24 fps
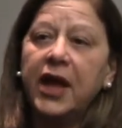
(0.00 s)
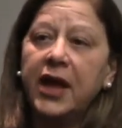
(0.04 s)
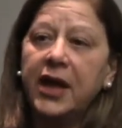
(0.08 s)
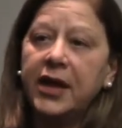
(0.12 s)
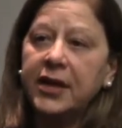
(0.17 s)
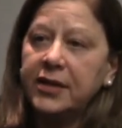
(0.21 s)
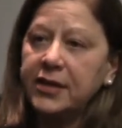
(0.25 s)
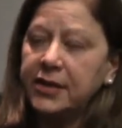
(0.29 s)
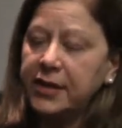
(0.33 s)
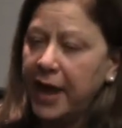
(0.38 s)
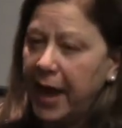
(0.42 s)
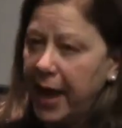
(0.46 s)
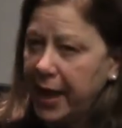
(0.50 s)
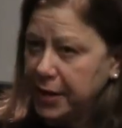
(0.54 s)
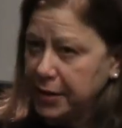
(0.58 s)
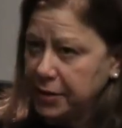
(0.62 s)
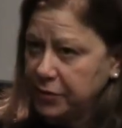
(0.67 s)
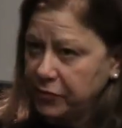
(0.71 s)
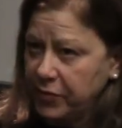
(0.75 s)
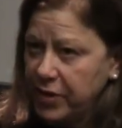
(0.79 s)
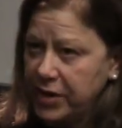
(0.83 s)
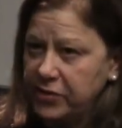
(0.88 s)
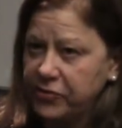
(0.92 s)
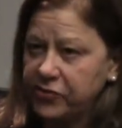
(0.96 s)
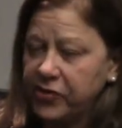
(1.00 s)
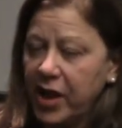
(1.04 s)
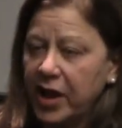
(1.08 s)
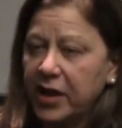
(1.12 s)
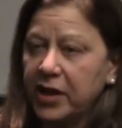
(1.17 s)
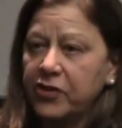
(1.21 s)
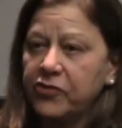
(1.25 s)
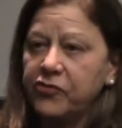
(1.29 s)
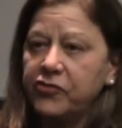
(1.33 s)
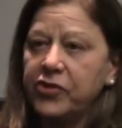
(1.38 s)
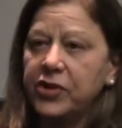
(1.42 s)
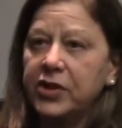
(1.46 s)
and tax rate
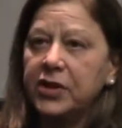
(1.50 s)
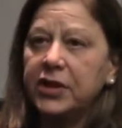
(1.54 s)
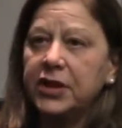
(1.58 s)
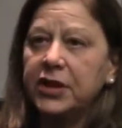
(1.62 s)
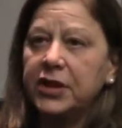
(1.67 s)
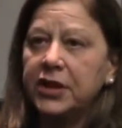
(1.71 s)
challenges.